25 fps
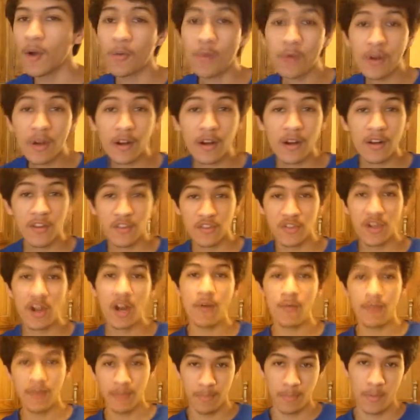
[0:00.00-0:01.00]
and we're gonna
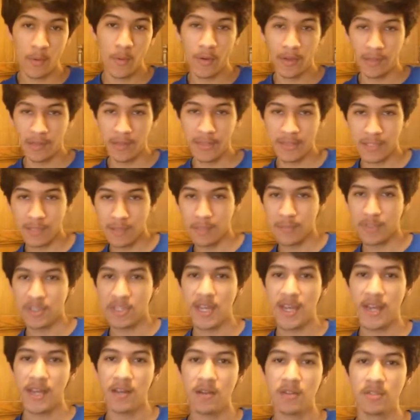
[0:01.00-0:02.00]
start with boiling some
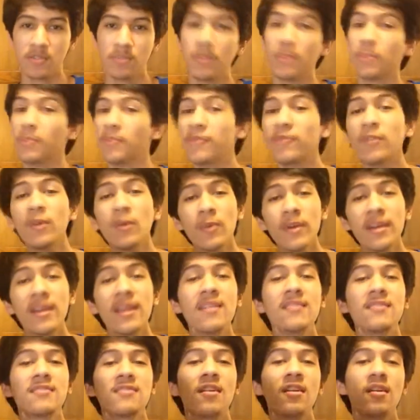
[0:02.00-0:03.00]
potatoes. But before we
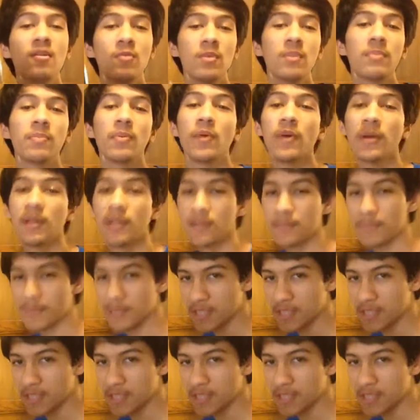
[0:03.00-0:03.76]
get started with boiling